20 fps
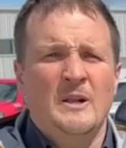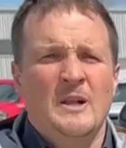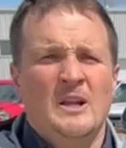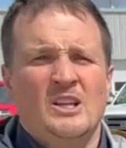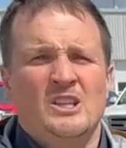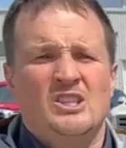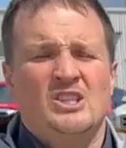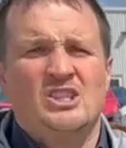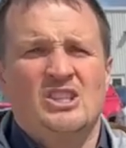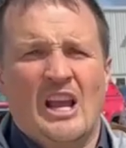
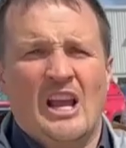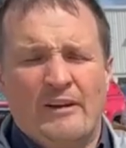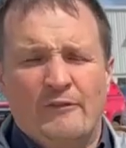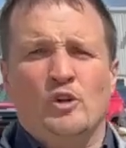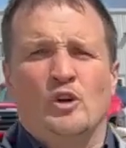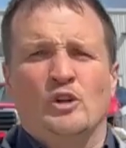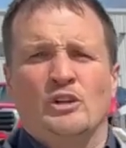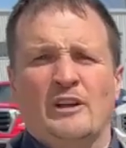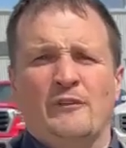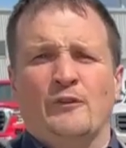
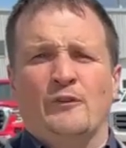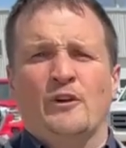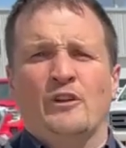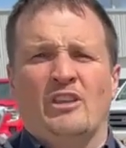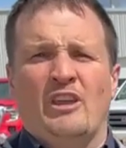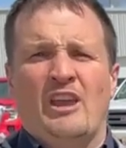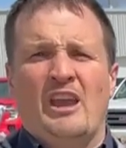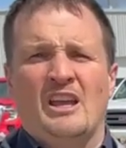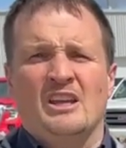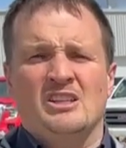several different
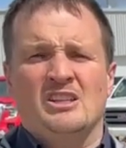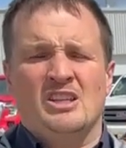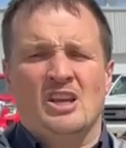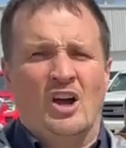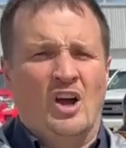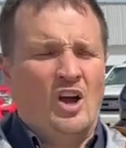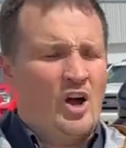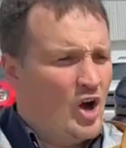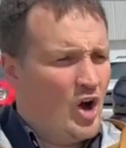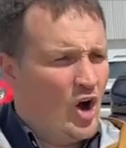things
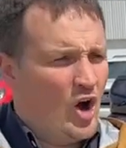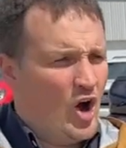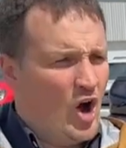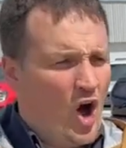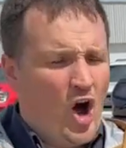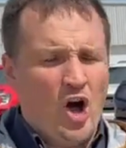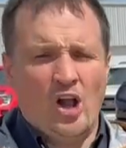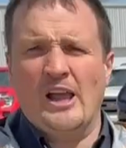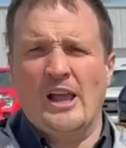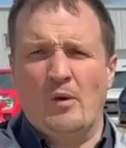
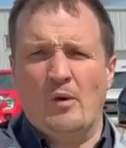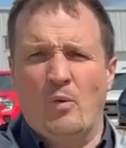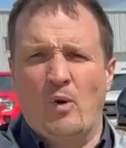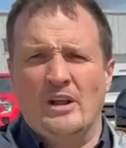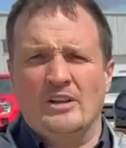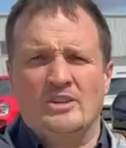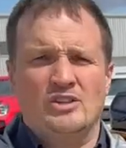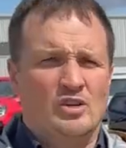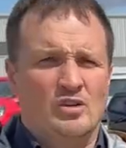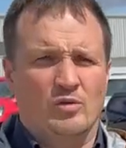all at
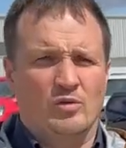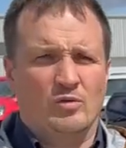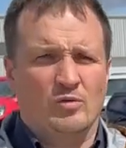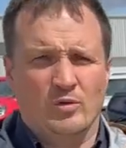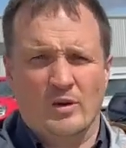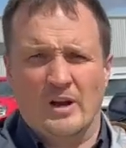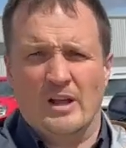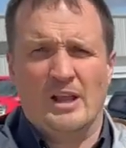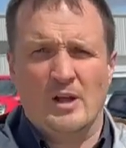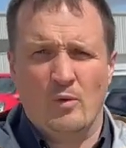once
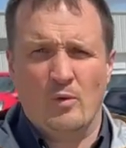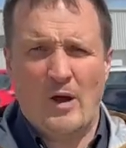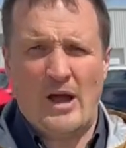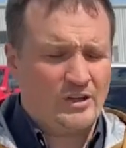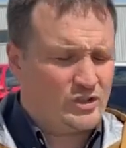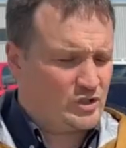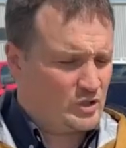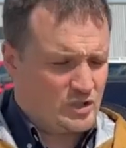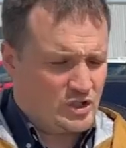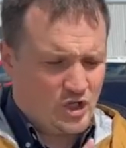really well.
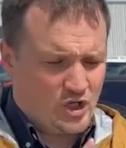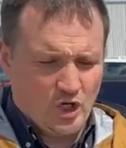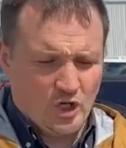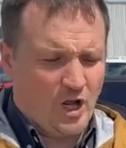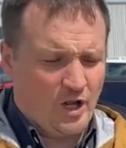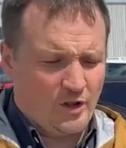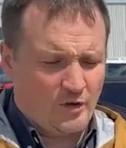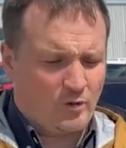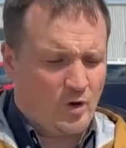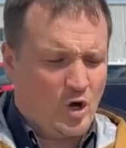So it's good
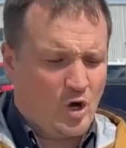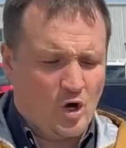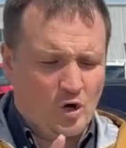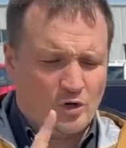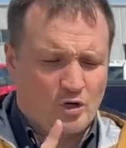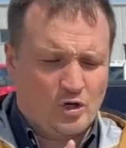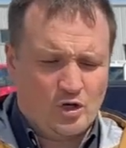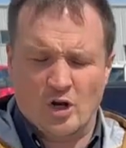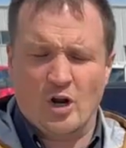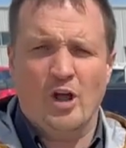on the road,
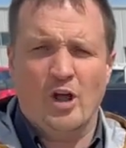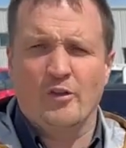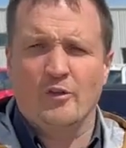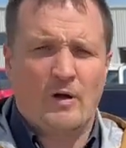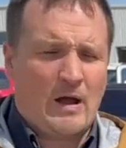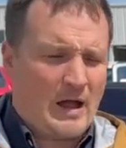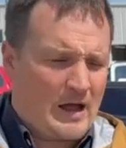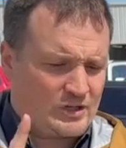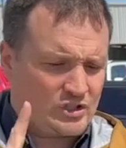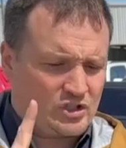good on the
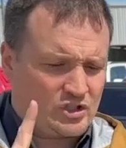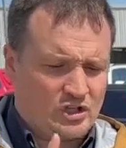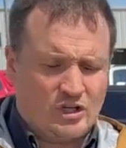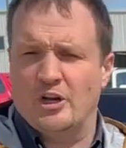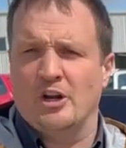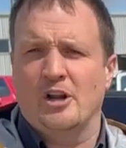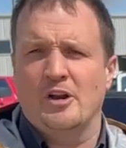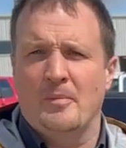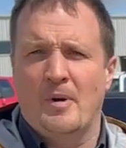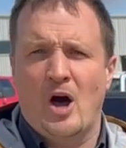rocks, good
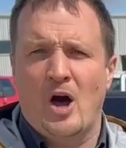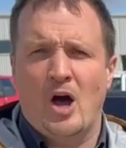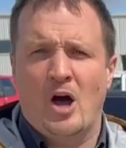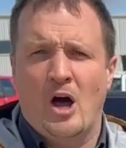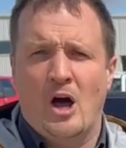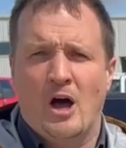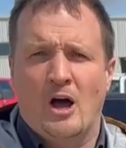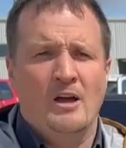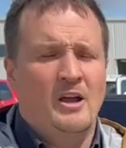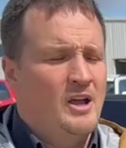in the
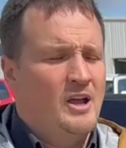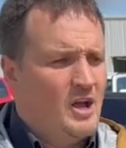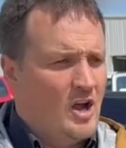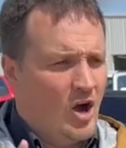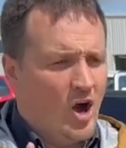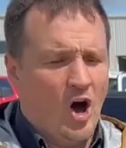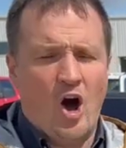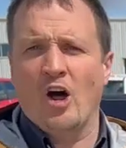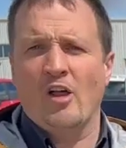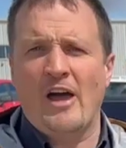Baja,
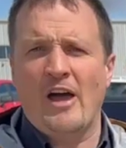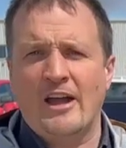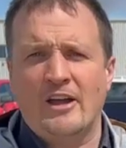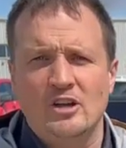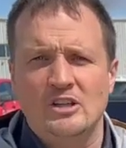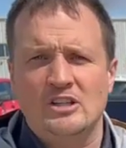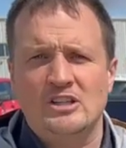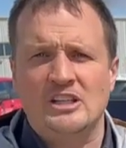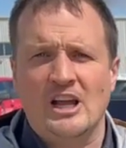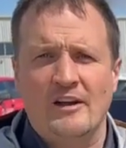all that
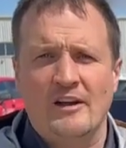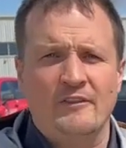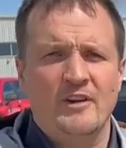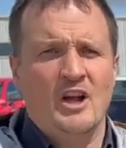good stuff.